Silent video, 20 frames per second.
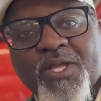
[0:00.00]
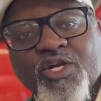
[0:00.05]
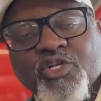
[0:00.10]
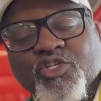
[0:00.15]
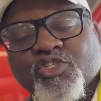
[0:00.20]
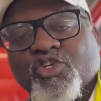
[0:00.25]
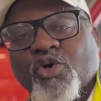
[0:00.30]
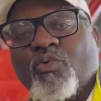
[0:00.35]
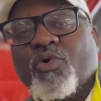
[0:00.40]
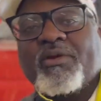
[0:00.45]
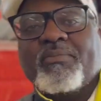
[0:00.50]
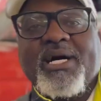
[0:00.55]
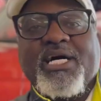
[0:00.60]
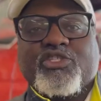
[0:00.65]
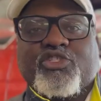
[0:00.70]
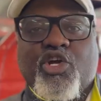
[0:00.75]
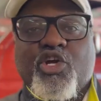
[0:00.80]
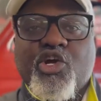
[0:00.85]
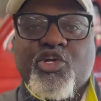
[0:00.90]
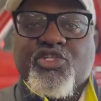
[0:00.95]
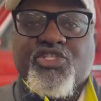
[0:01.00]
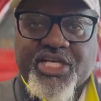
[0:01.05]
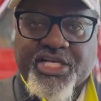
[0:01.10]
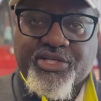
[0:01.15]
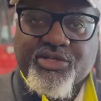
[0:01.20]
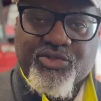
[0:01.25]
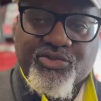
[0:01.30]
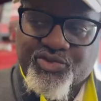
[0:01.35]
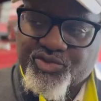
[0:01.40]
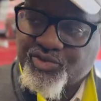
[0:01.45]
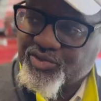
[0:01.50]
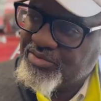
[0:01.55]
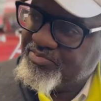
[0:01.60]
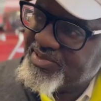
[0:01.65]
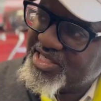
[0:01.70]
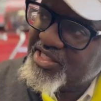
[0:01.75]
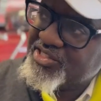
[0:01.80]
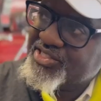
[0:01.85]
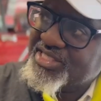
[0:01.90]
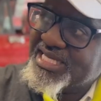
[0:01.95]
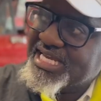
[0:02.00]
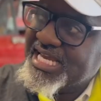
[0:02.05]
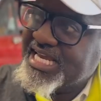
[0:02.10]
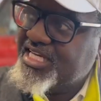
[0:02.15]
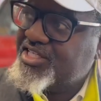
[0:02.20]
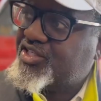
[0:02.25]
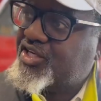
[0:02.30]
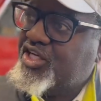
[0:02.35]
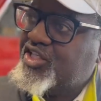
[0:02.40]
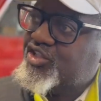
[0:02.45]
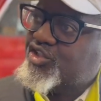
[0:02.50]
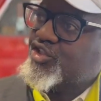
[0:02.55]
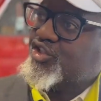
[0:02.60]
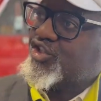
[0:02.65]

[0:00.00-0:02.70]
So what about turn signals? Because the gauge cluster